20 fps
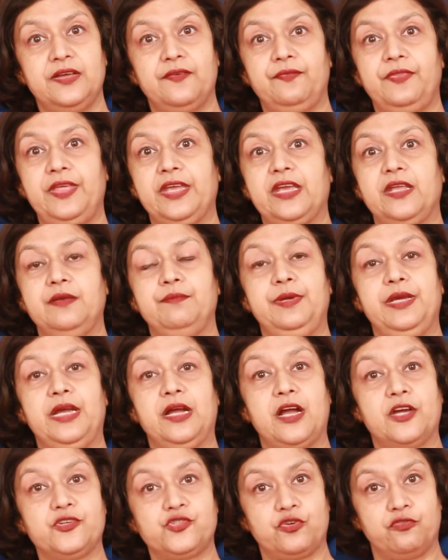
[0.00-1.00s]
there can be a
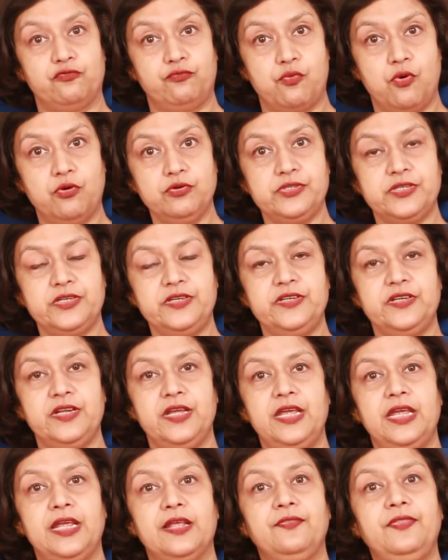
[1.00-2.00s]
gush of water,
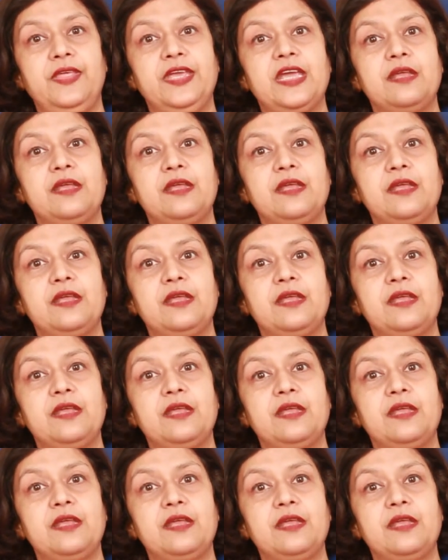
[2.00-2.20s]
there